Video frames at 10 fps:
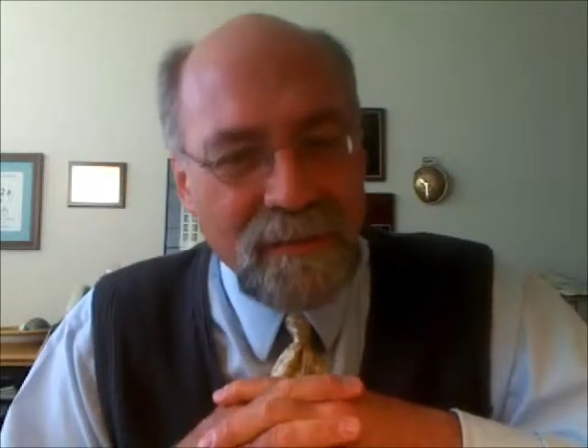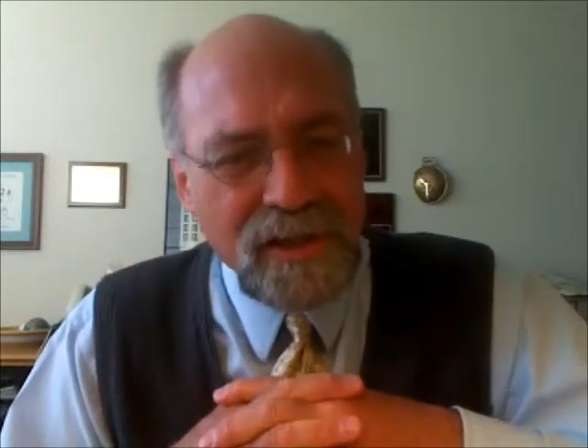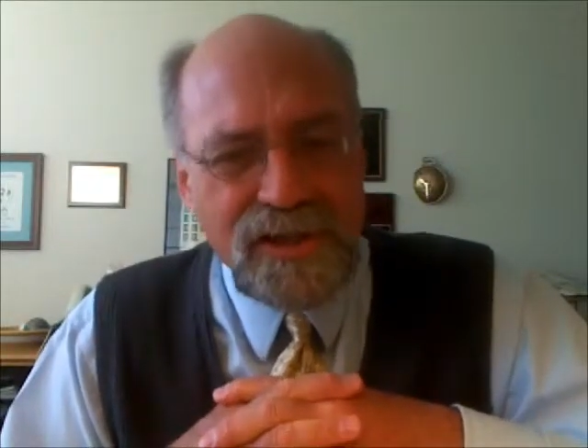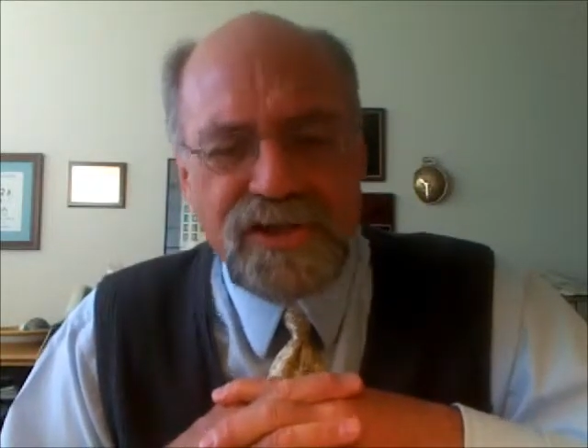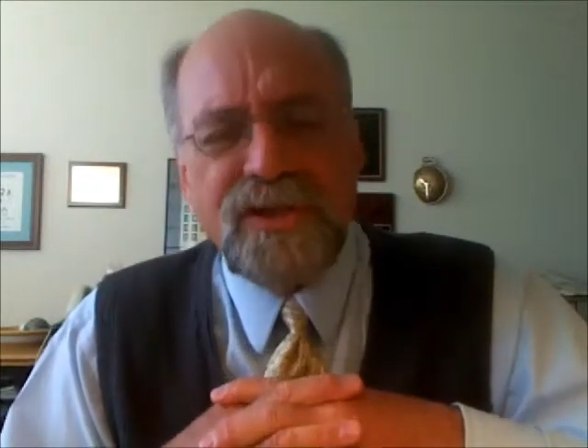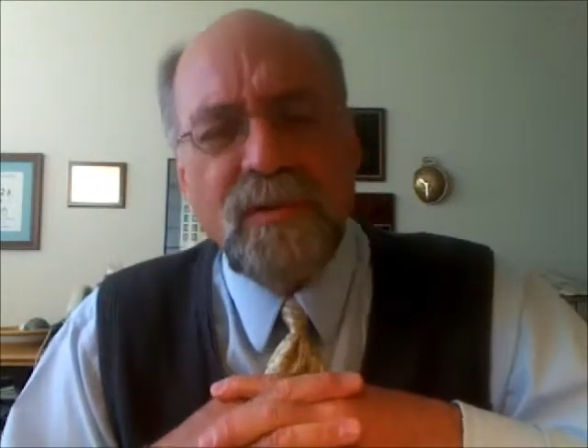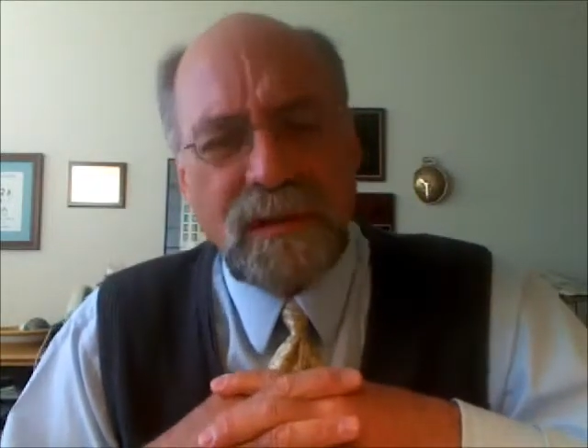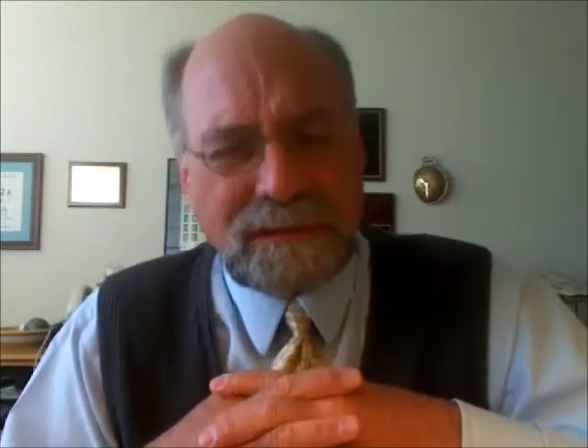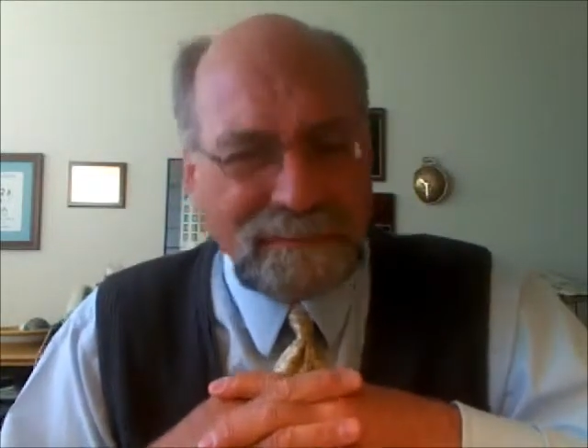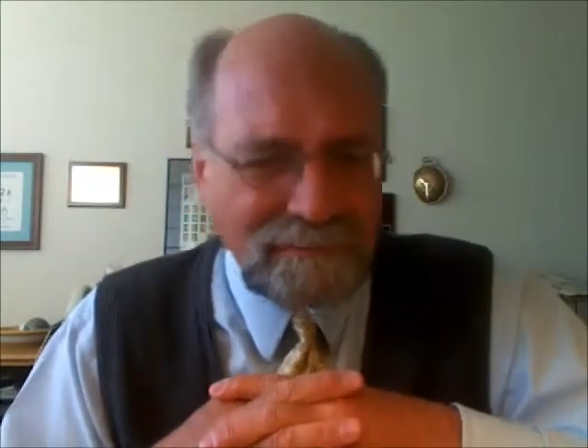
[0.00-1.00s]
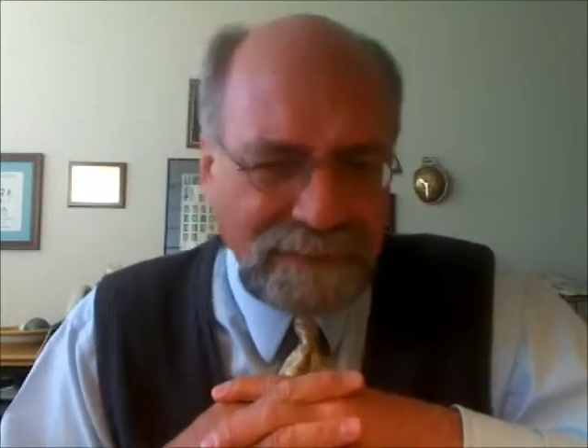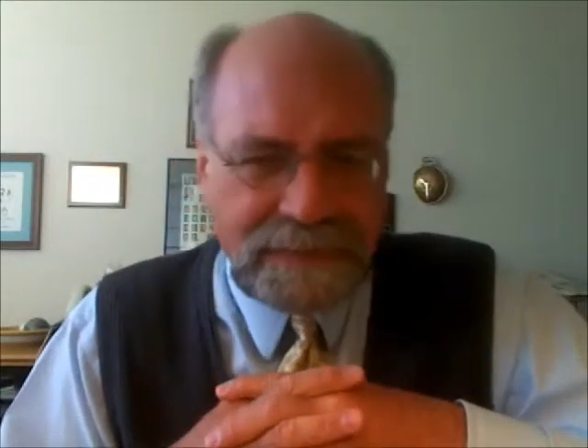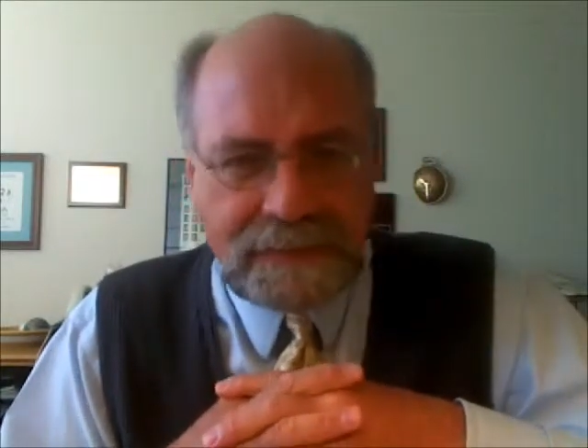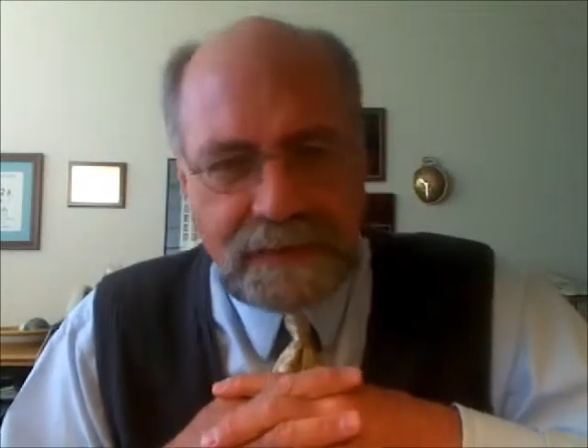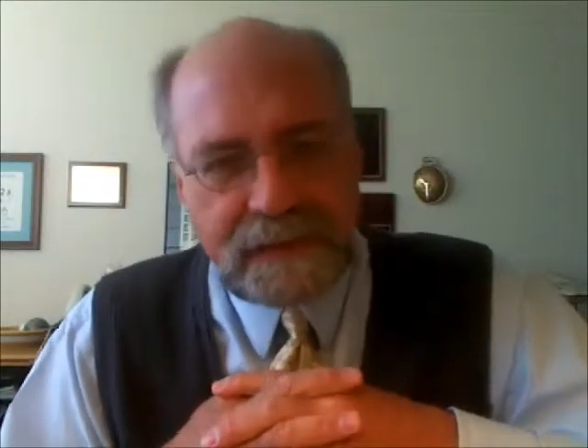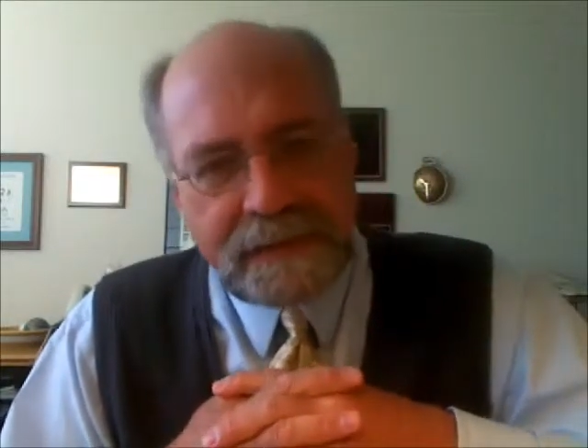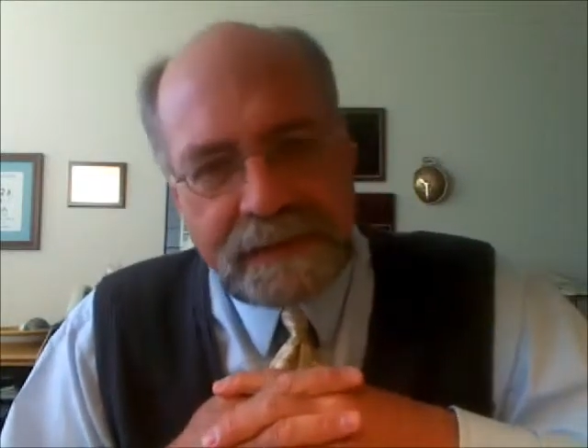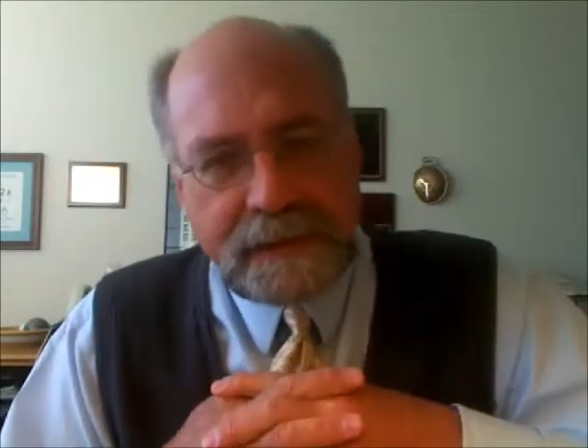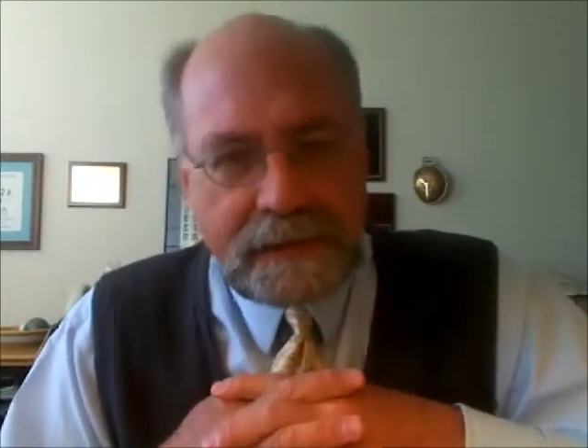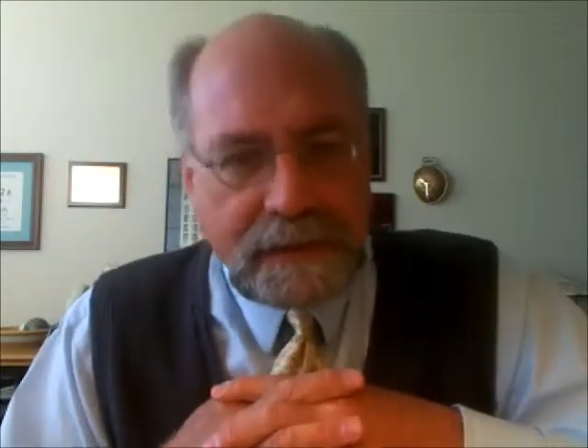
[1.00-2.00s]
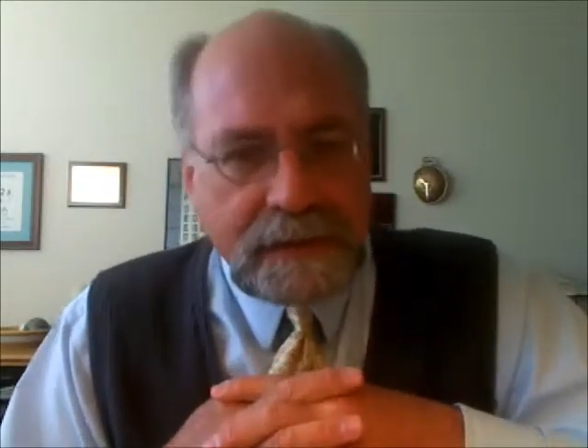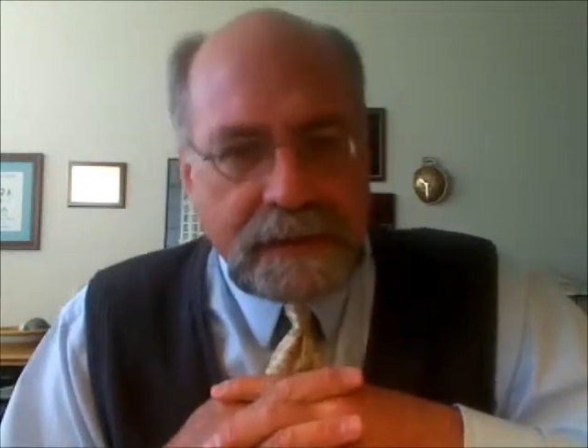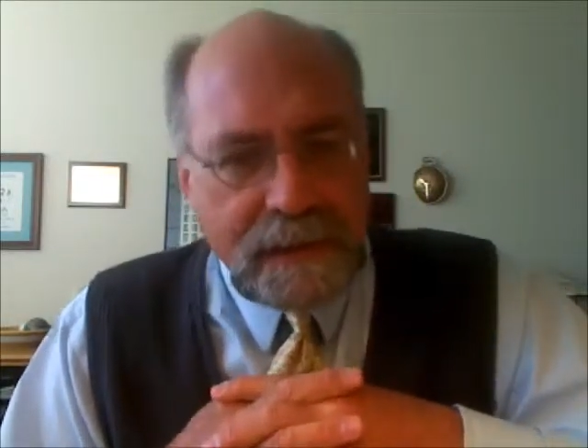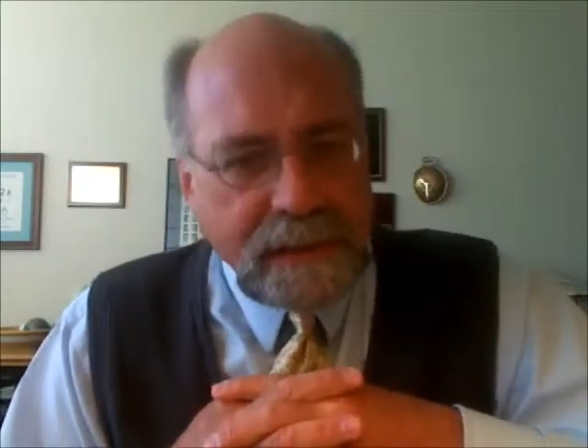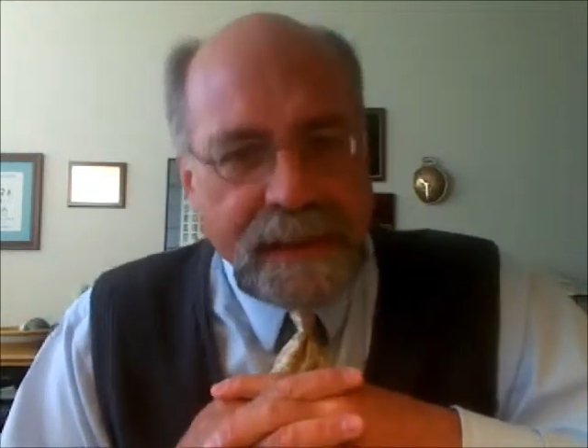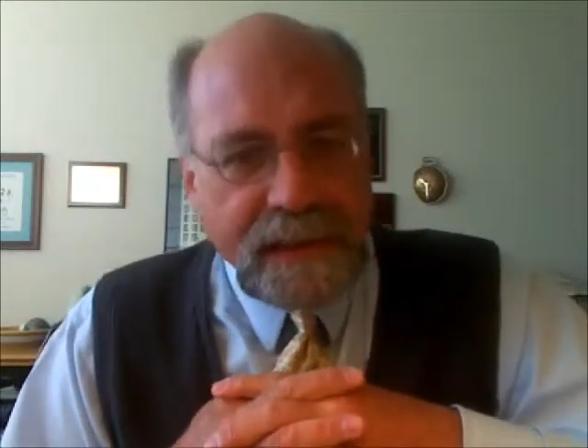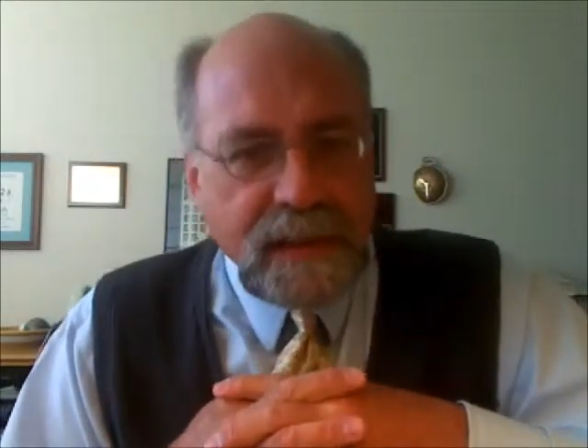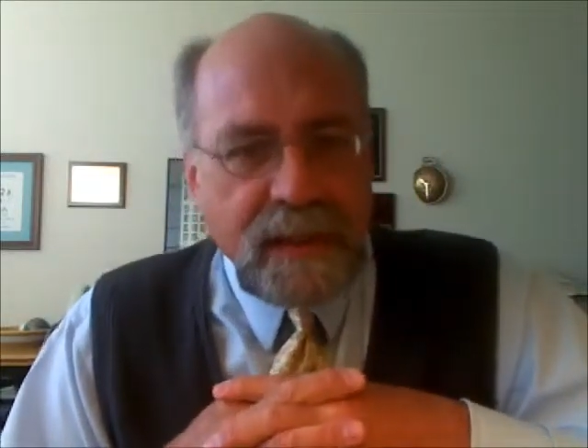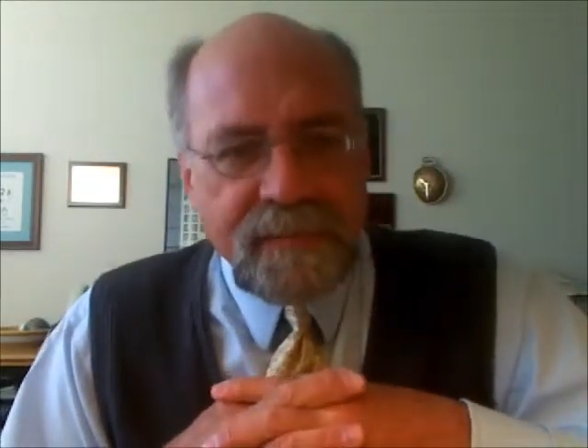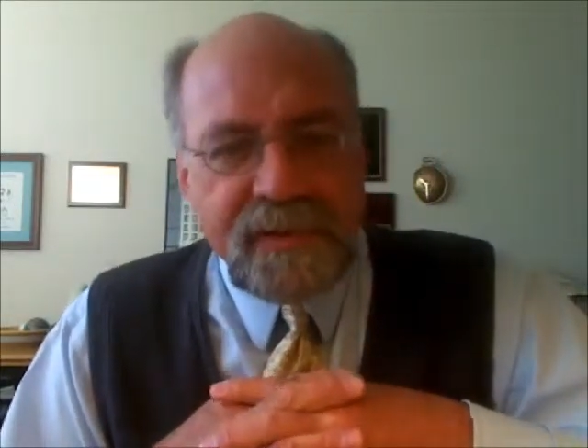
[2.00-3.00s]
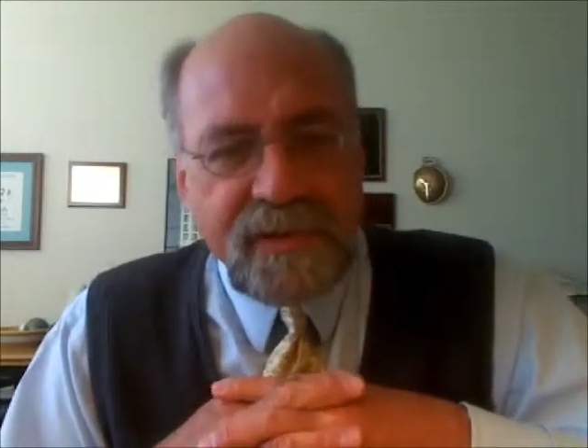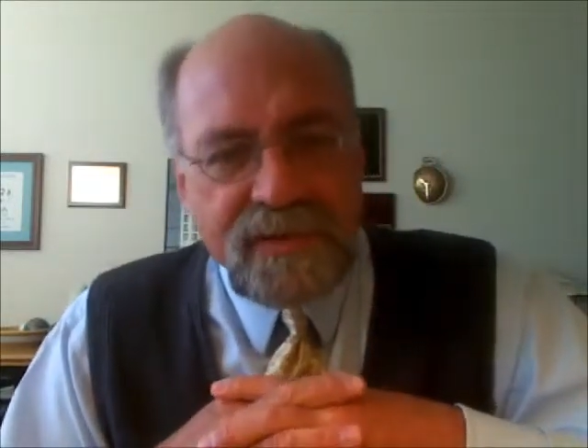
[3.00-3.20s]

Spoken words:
She said, "Well, I hate competition,